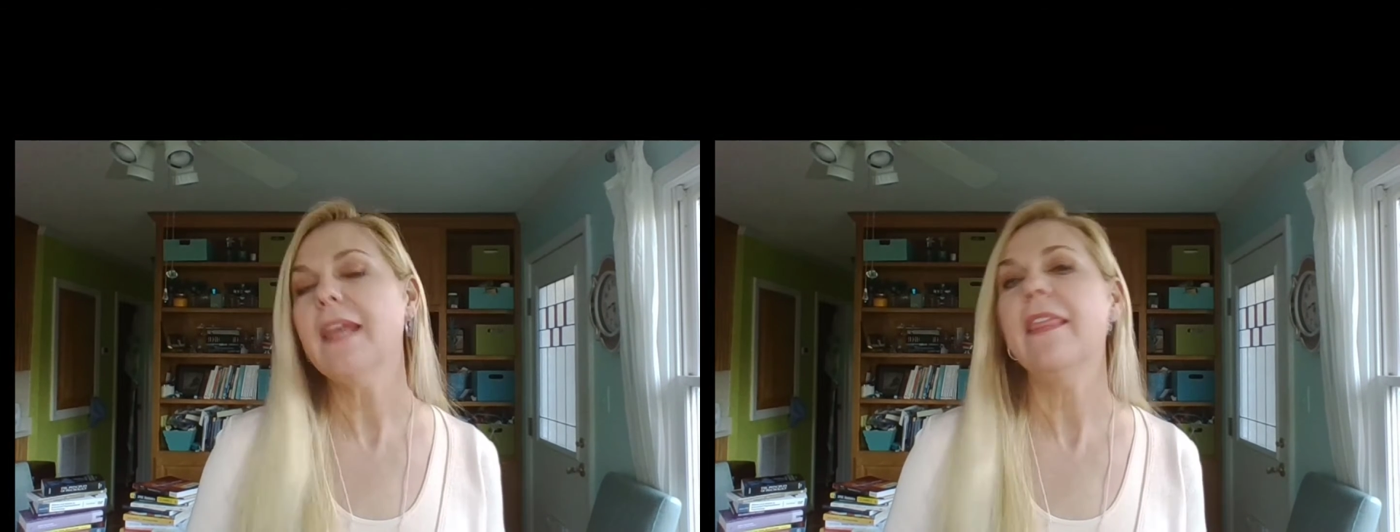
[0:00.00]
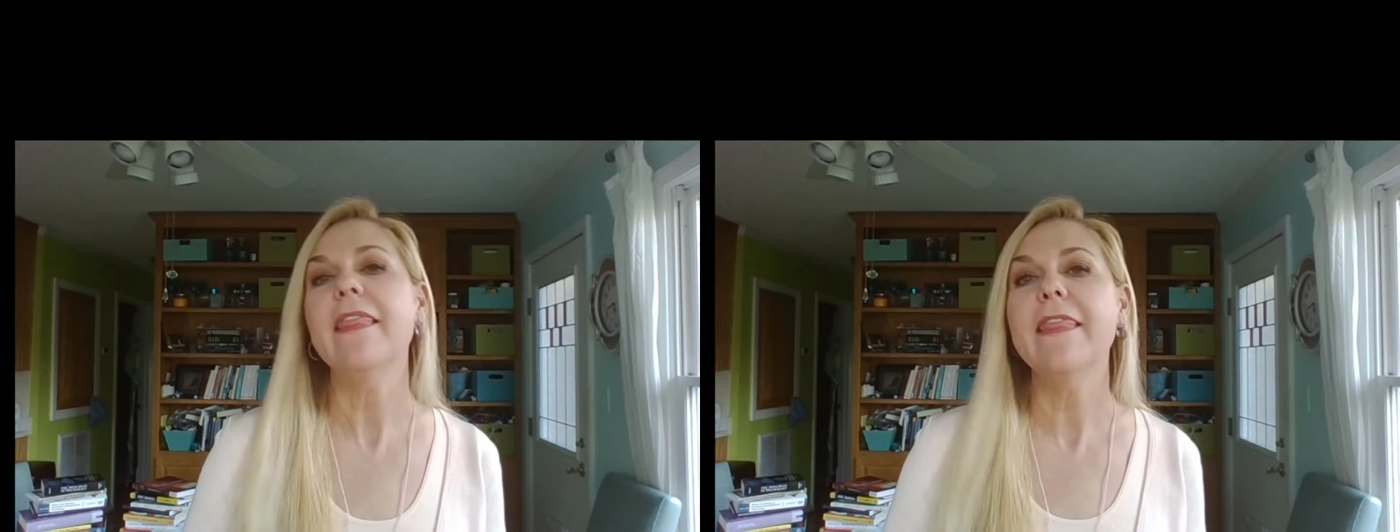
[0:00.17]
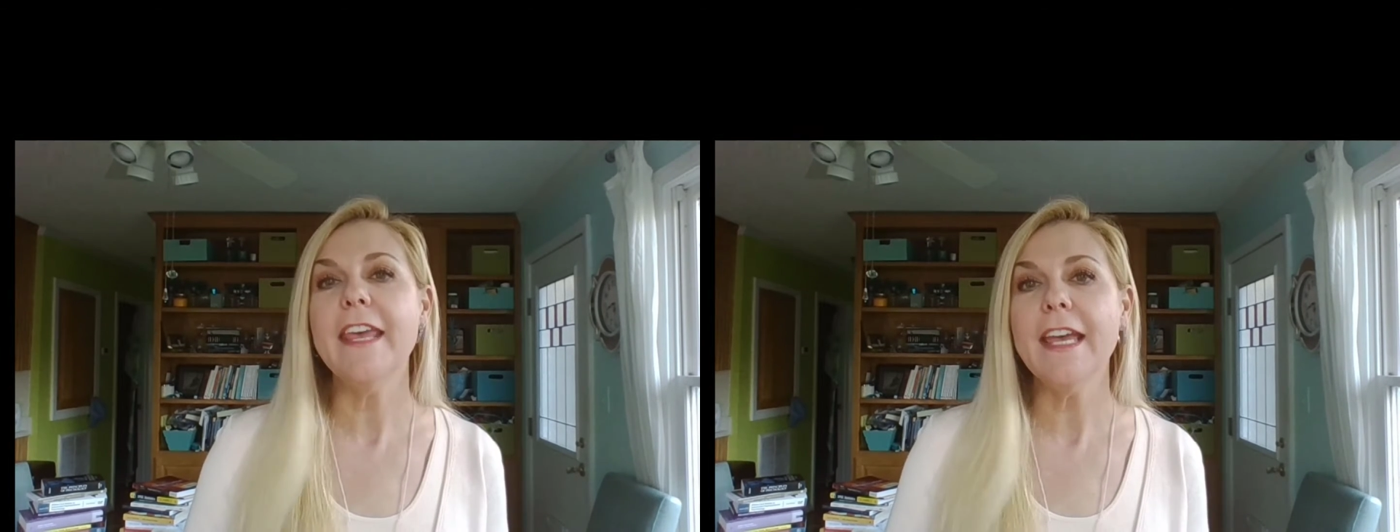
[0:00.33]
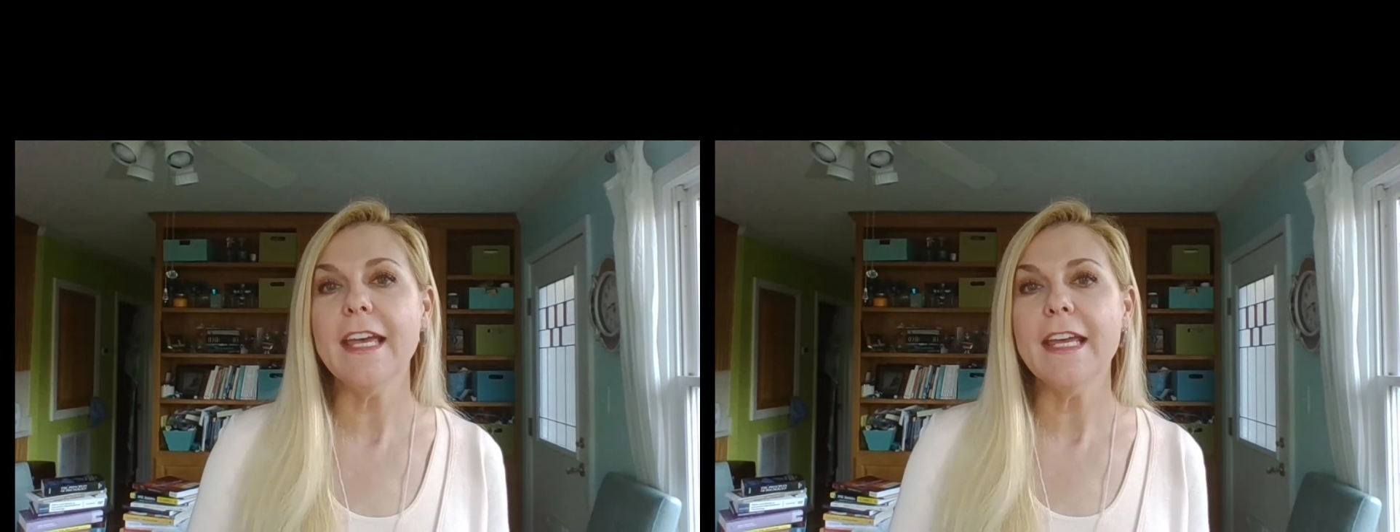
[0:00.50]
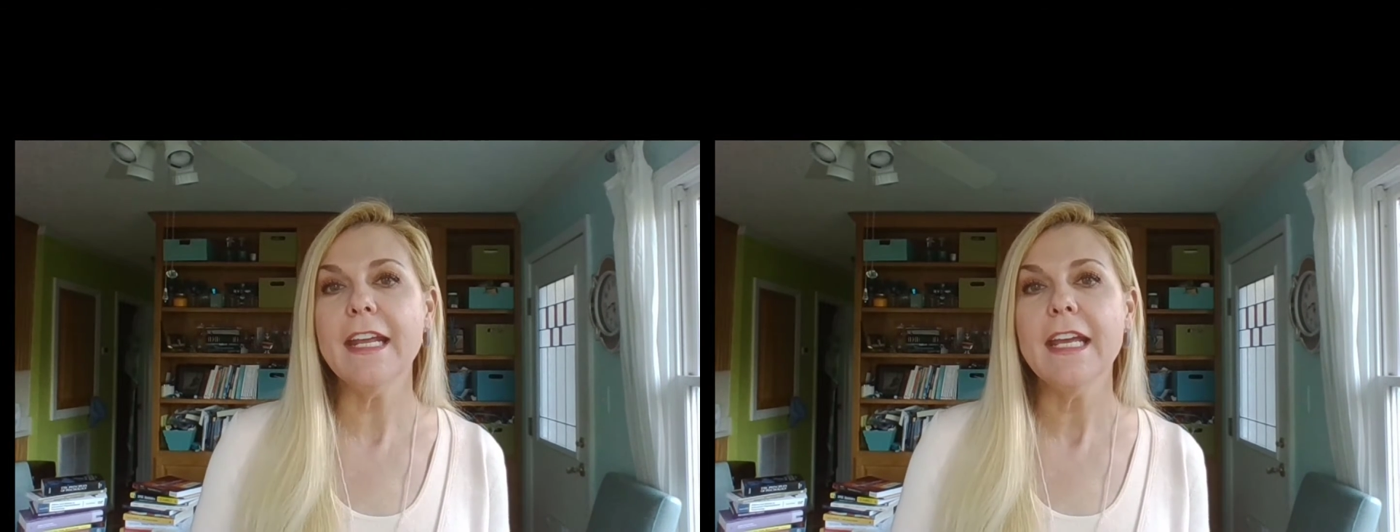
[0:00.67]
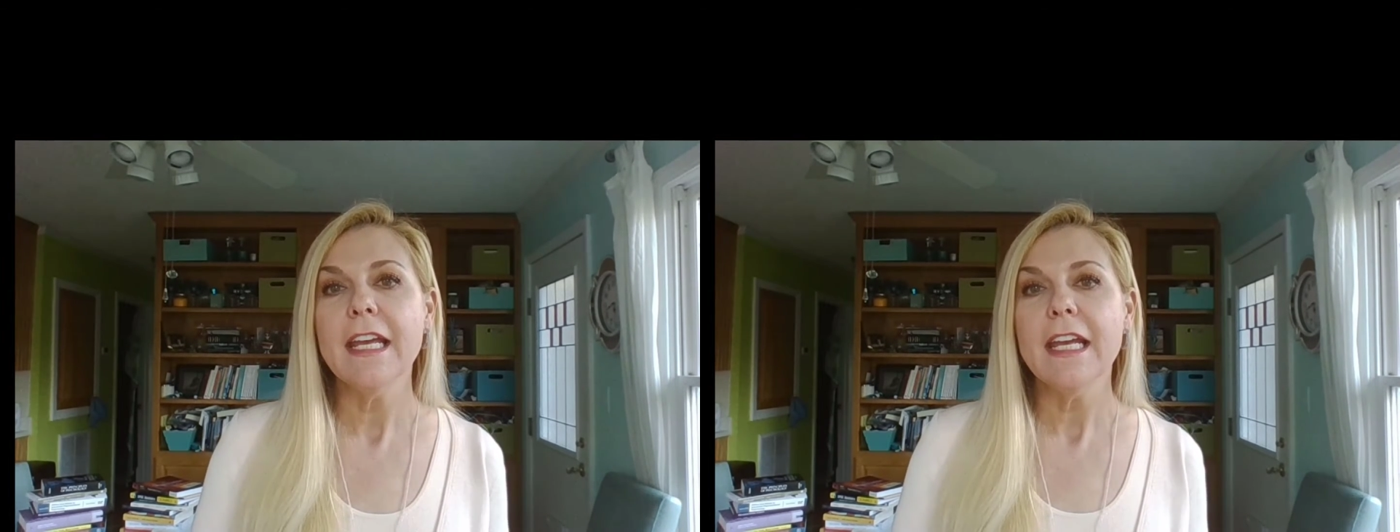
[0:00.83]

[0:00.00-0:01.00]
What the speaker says: Then,